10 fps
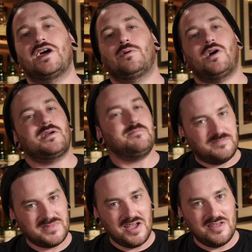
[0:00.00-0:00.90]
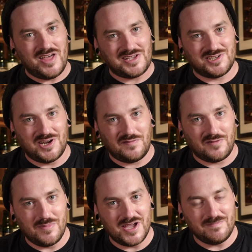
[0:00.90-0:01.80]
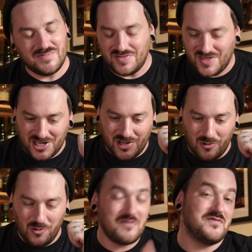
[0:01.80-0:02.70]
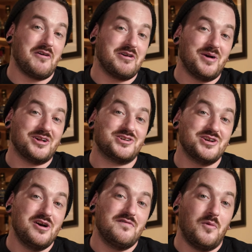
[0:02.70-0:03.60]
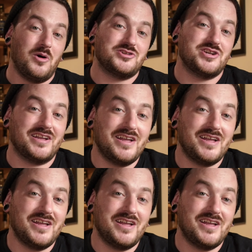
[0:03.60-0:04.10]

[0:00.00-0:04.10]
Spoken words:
anyway, that's enough from me. Thank you all very much for watching.